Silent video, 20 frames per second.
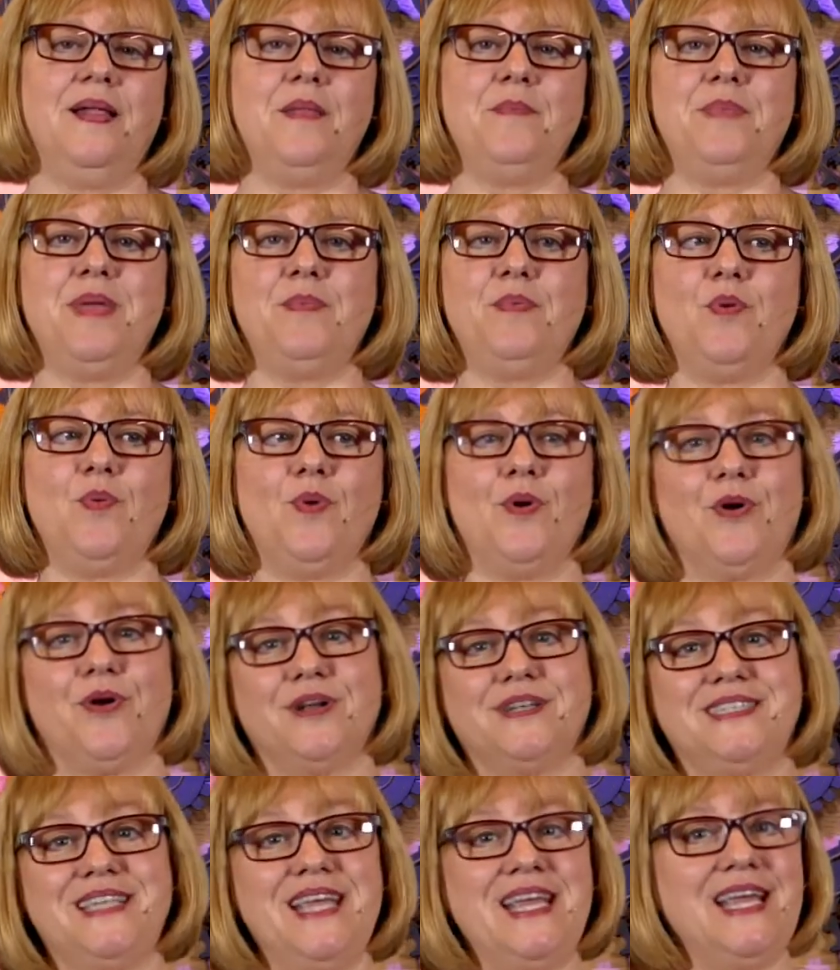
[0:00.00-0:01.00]
People will
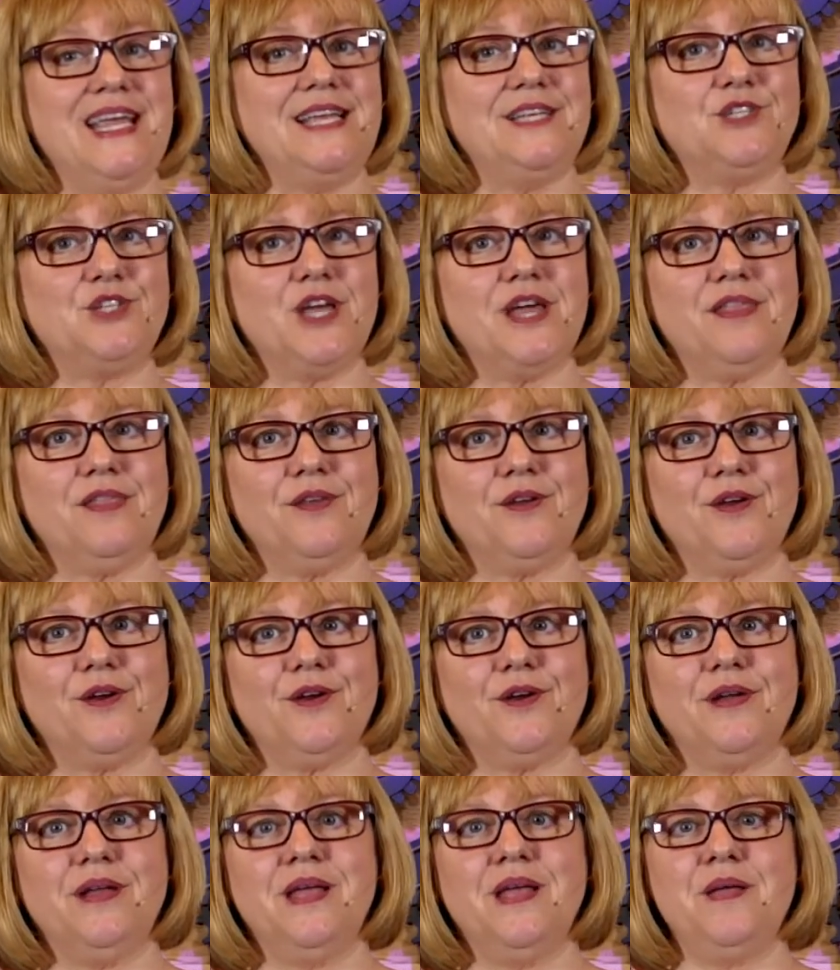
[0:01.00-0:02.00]
critique each
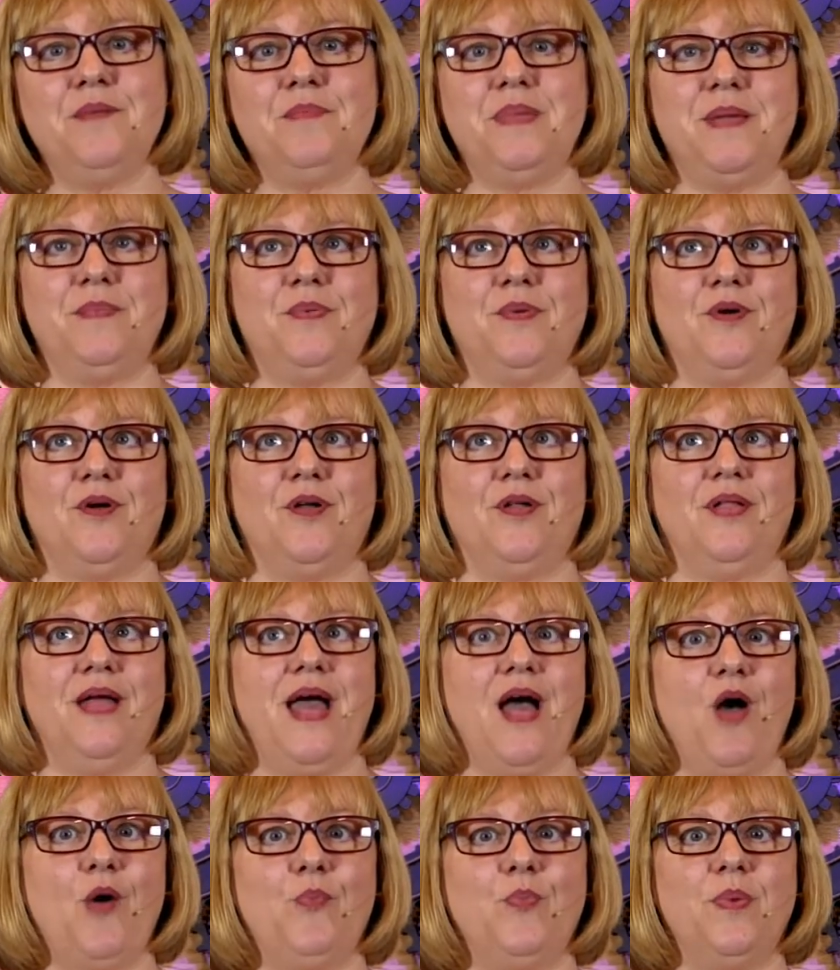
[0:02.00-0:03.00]
other. People
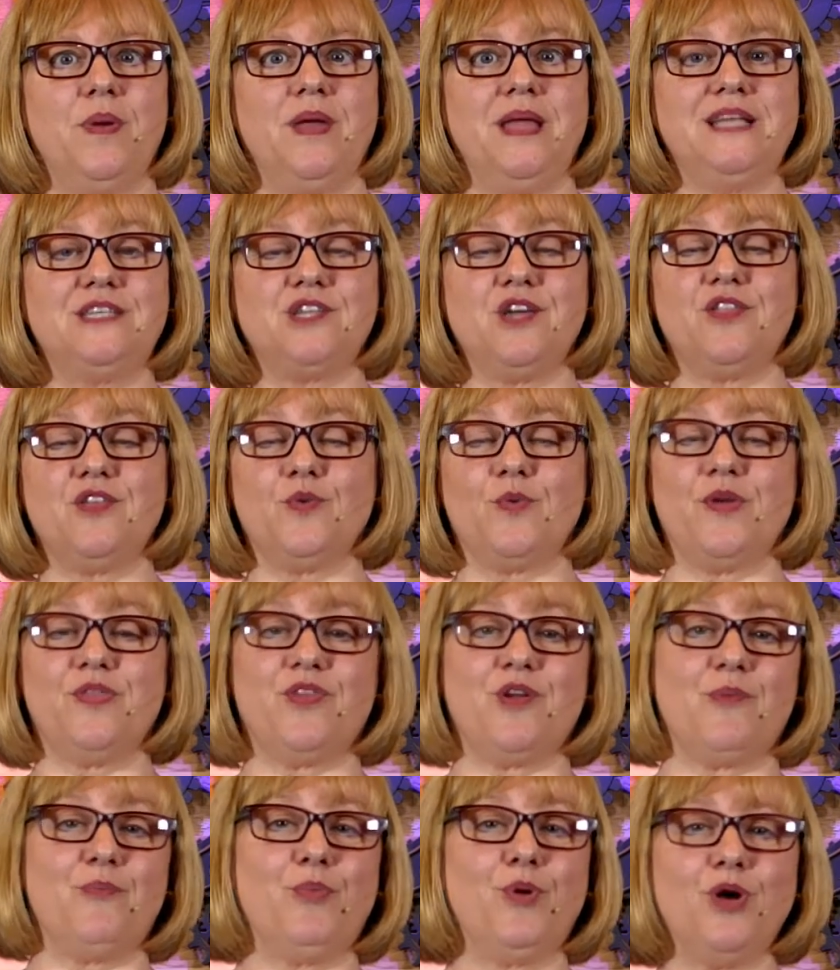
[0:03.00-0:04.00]
help each other with
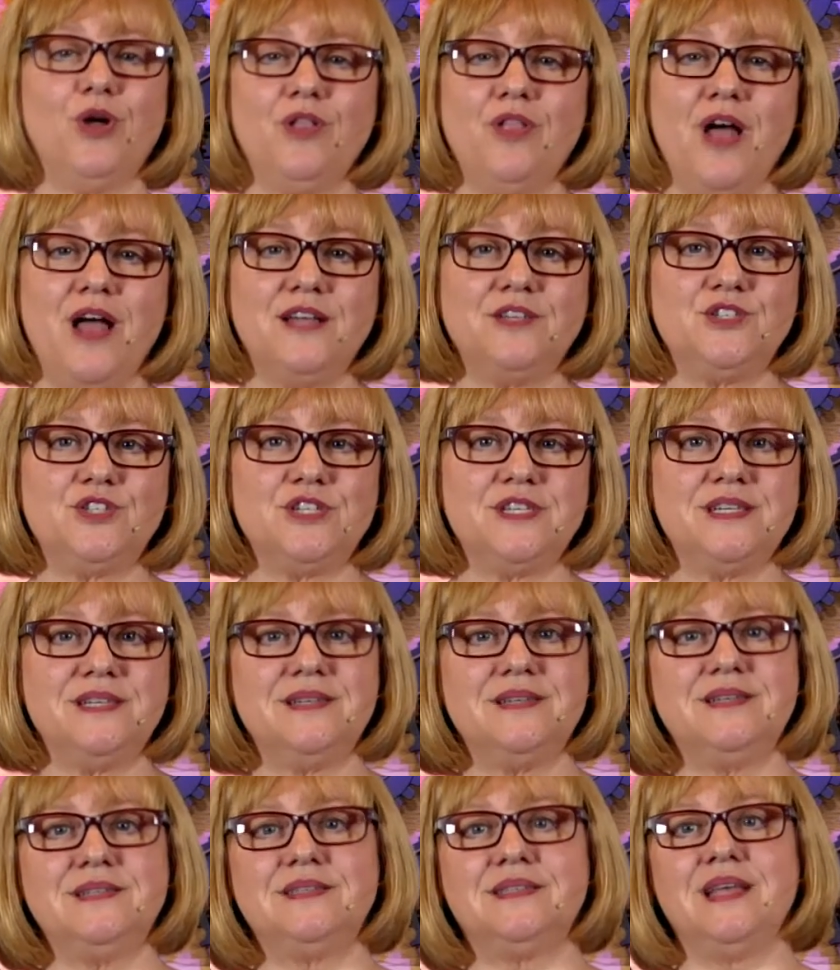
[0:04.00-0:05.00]
their book
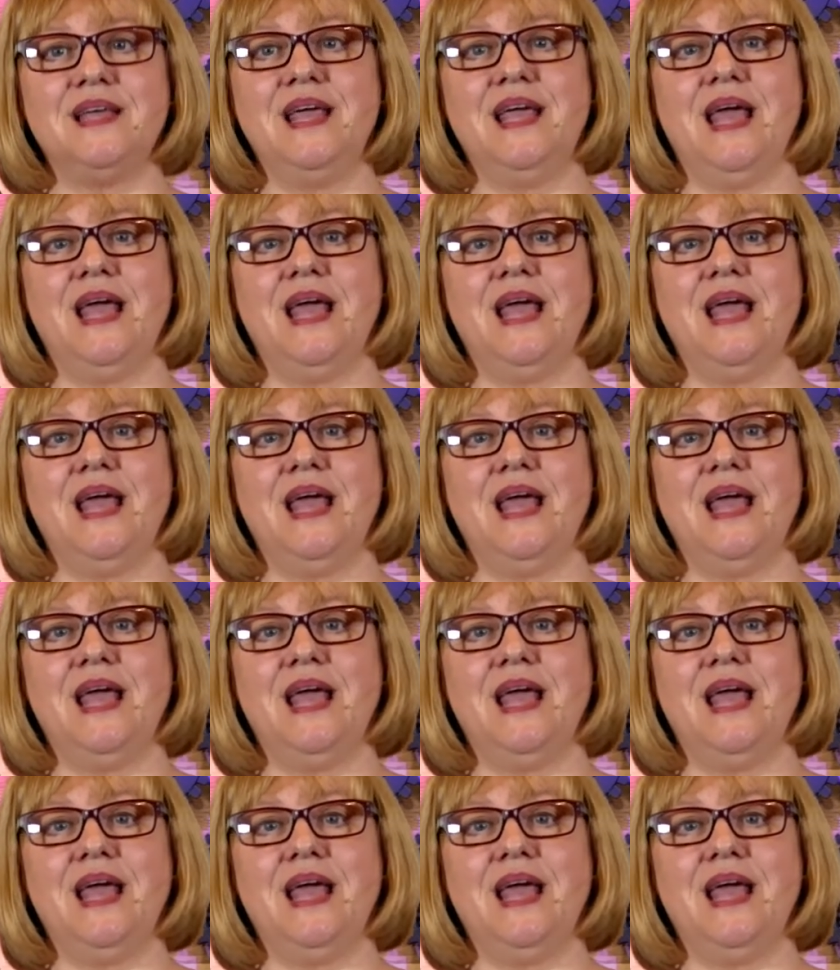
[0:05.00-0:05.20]
launches.